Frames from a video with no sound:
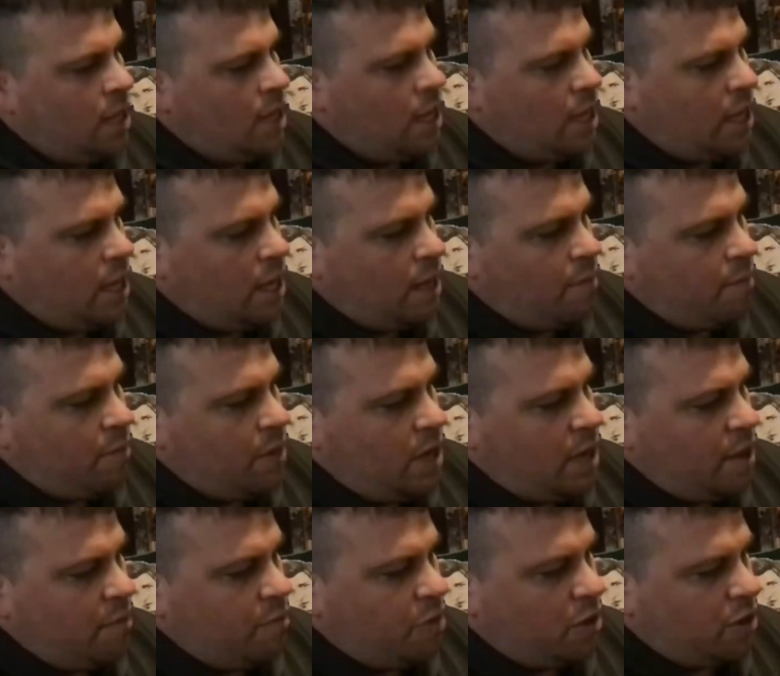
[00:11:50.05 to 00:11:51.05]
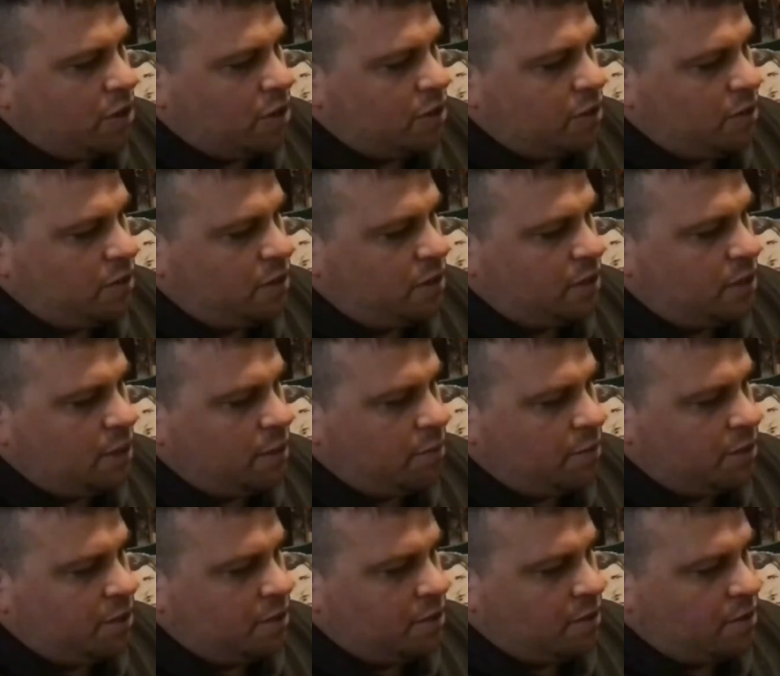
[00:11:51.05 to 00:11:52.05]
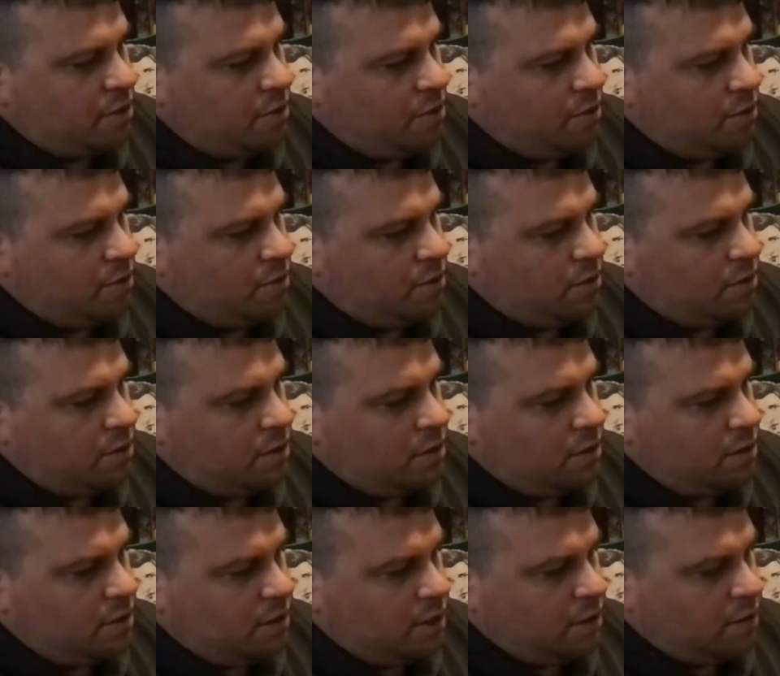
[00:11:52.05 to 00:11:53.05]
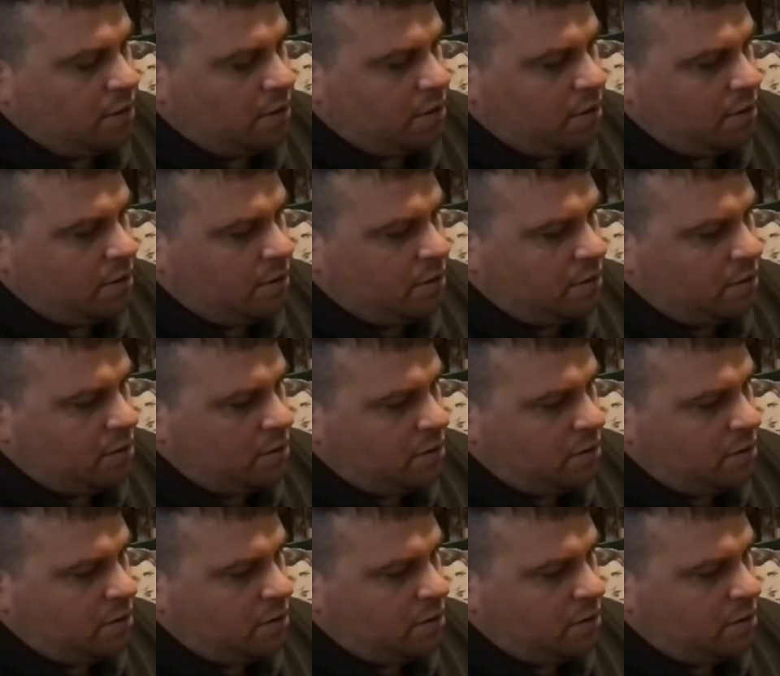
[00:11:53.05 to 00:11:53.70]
I'm partial to 00s, 0s.